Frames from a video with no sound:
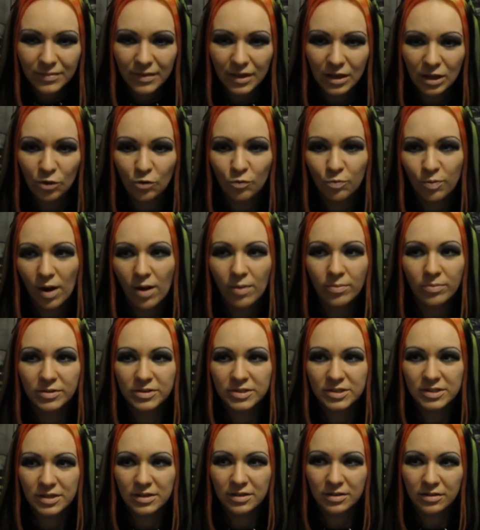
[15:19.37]
you've probably
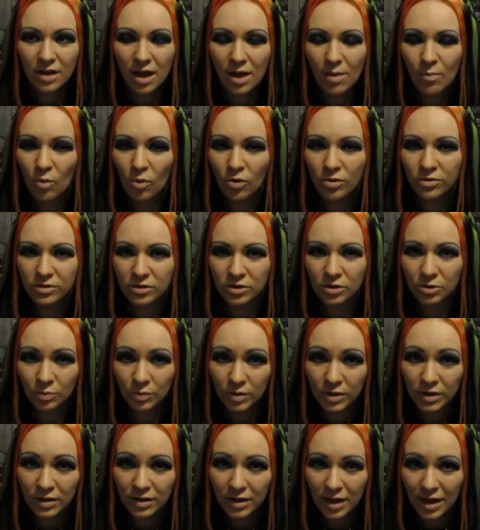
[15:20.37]
seen a lot more than you
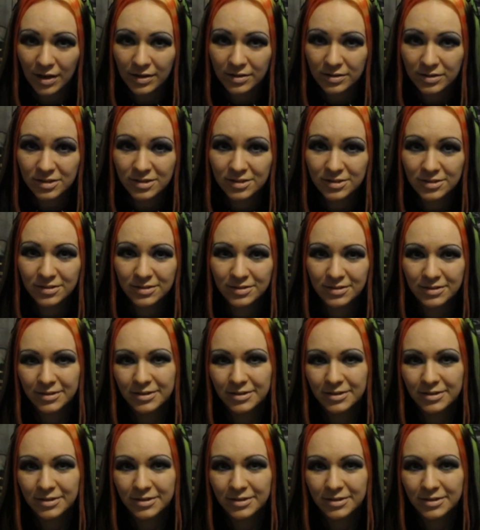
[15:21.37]
realize,